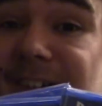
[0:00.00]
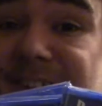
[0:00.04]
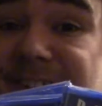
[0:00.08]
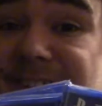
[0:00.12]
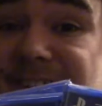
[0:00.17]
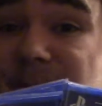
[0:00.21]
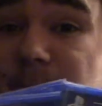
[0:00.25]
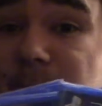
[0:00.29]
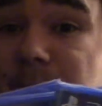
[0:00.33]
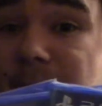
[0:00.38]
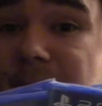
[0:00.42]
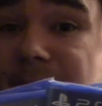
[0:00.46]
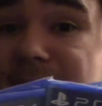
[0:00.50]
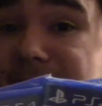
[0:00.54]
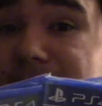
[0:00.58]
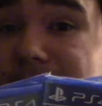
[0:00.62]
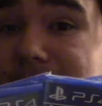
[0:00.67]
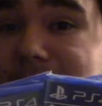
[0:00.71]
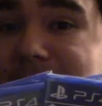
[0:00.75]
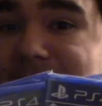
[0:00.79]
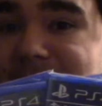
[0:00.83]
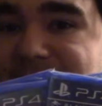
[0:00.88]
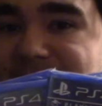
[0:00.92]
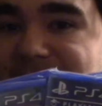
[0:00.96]
It's a pretty
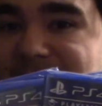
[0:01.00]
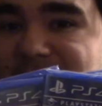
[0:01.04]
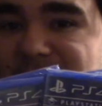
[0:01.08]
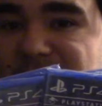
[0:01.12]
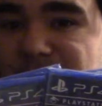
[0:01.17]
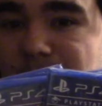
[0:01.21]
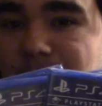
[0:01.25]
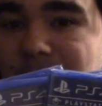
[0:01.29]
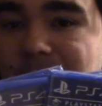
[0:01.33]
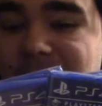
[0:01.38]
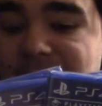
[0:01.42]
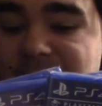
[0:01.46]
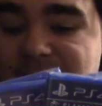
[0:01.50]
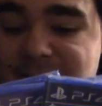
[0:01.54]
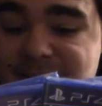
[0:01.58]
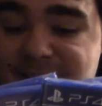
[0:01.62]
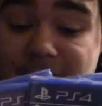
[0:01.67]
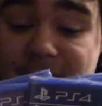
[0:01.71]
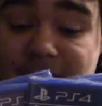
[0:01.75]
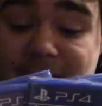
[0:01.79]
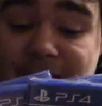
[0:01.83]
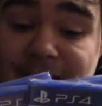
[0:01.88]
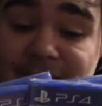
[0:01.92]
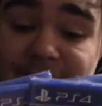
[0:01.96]
amazing
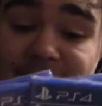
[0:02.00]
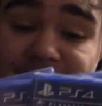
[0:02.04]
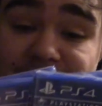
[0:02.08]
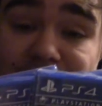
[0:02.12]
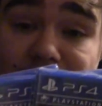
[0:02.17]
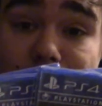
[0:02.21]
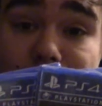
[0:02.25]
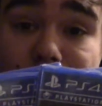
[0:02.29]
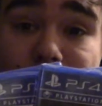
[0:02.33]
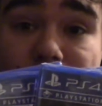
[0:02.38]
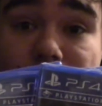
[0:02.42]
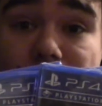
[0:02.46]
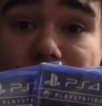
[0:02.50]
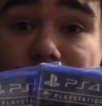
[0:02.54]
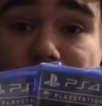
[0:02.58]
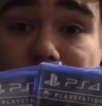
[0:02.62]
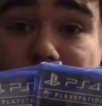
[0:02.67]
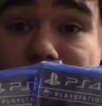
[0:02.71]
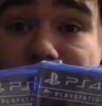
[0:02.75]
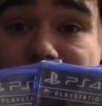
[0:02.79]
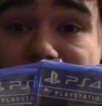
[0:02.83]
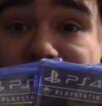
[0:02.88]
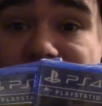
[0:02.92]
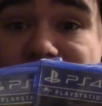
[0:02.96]
experience, and these games all look
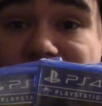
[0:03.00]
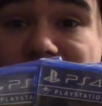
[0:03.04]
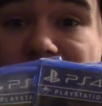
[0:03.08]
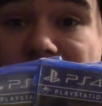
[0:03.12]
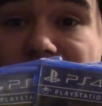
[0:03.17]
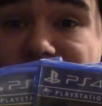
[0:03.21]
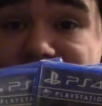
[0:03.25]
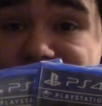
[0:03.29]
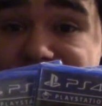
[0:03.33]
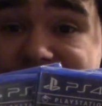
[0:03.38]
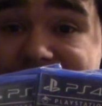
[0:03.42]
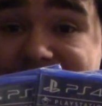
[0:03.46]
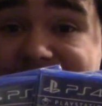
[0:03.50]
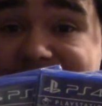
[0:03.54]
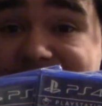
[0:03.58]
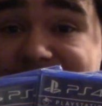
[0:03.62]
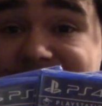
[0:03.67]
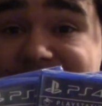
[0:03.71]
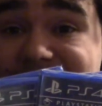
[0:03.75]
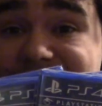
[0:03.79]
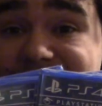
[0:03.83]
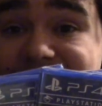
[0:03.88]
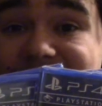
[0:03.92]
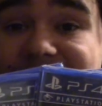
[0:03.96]
pretty solid,
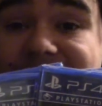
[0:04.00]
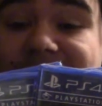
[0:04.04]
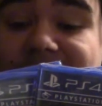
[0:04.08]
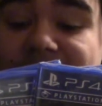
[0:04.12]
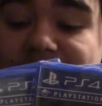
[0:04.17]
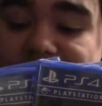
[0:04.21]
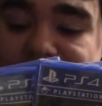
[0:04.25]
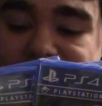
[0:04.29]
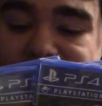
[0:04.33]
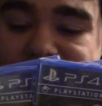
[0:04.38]
and I